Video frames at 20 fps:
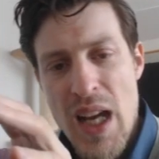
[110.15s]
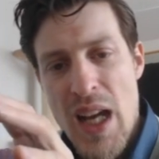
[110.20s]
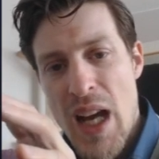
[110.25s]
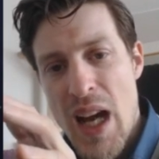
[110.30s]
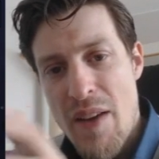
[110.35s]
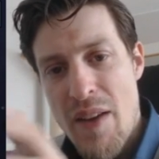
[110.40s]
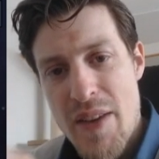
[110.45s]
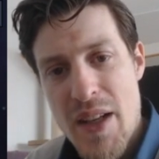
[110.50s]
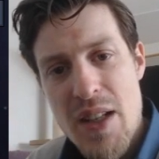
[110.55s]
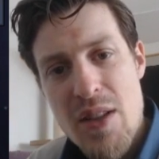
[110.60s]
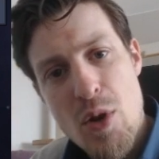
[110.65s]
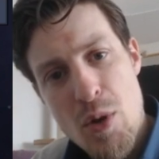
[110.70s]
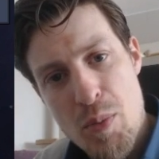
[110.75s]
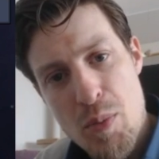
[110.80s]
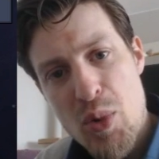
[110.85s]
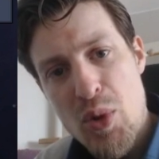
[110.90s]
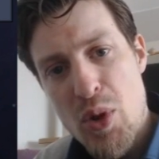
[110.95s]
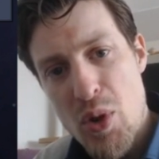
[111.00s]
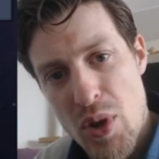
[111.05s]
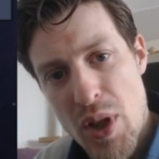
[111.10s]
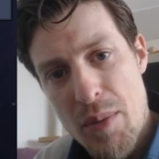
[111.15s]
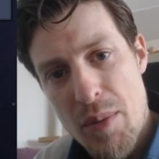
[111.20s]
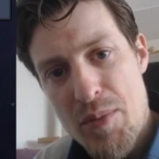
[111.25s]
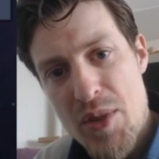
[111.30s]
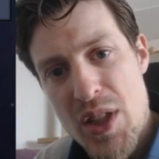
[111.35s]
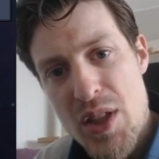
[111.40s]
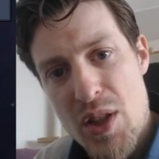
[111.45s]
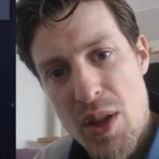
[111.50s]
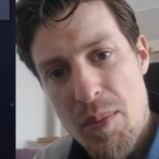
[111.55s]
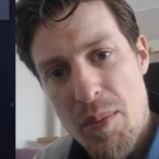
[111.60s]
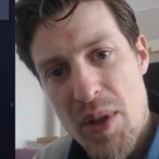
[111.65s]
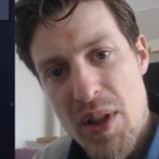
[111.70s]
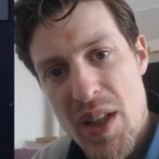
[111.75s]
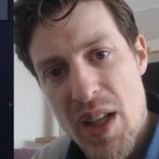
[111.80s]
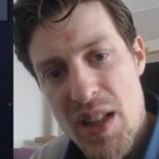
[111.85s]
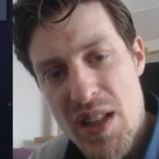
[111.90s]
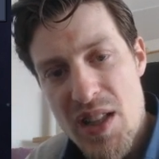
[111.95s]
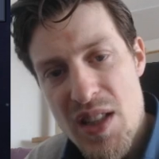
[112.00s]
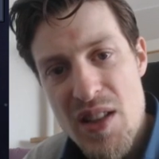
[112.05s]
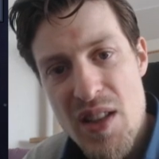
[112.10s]
Having a narcoleptic
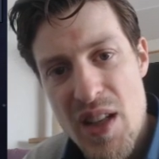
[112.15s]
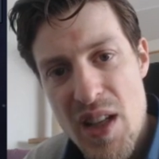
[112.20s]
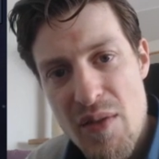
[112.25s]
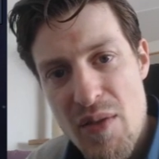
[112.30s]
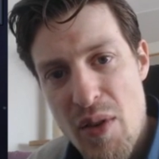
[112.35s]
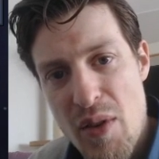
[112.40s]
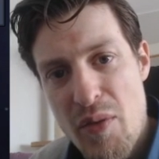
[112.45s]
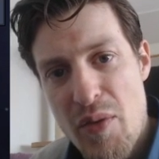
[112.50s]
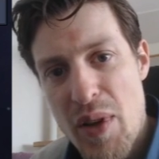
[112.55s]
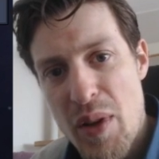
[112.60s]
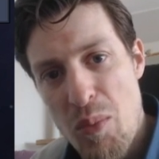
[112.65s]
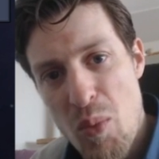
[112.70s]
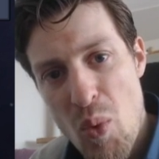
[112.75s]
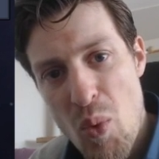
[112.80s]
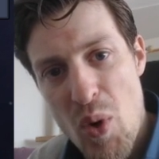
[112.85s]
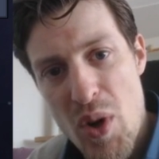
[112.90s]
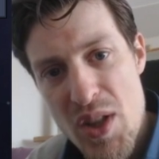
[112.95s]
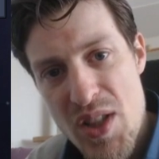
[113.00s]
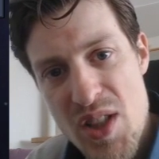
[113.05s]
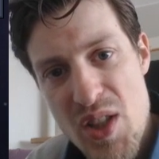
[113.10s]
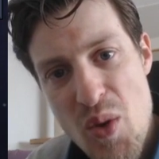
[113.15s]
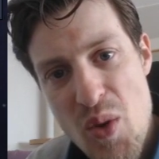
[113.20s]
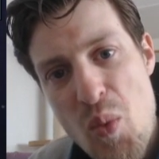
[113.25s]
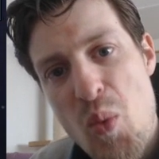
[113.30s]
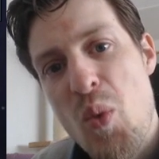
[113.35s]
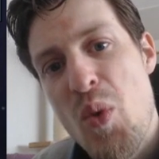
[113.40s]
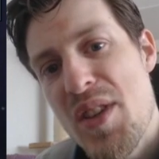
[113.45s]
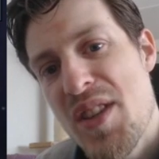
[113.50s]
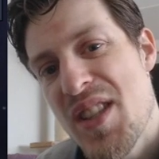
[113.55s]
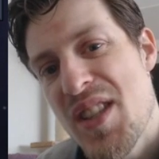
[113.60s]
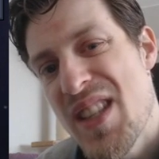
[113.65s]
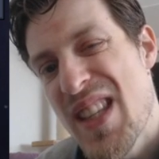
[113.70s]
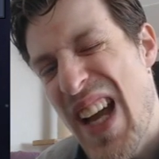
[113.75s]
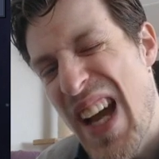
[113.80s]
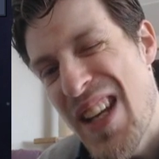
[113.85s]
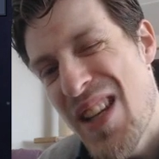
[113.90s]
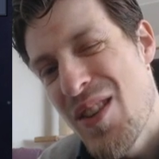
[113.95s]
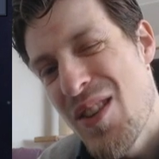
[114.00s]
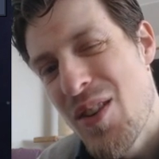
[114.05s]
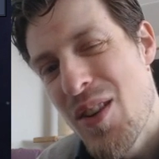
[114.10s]
duplicant even feel more towards
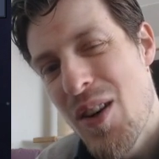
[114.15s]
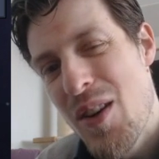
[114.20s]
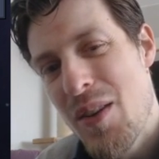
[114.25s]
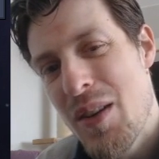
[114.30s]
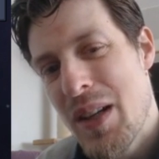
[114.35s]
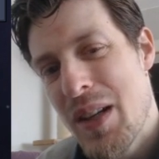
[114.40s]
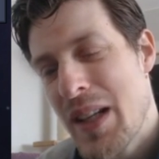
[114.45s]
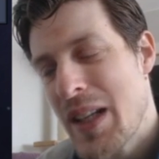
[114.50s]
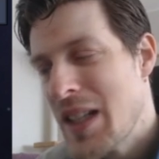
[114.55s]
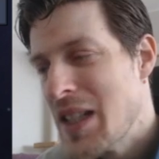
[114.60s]
that, you know.